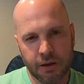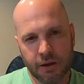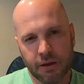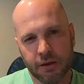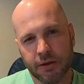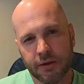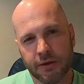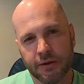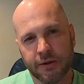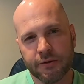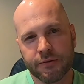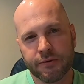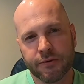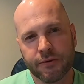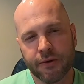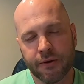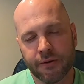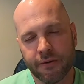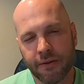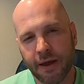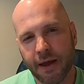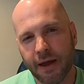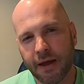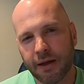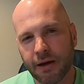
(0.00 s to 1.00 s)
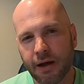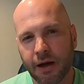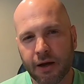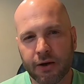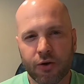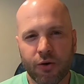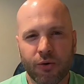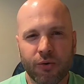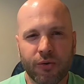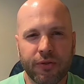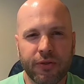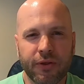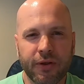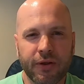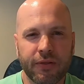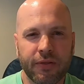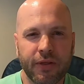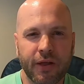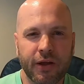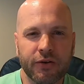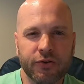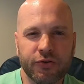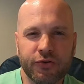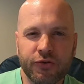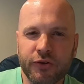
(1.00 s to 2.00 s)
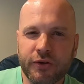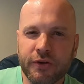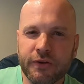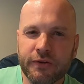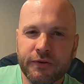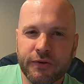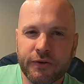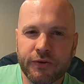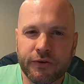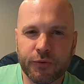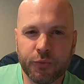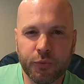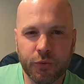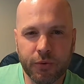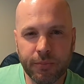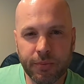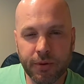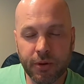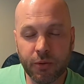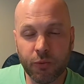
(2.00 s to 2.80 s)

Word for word: In addition to that, I don't think that Jesus would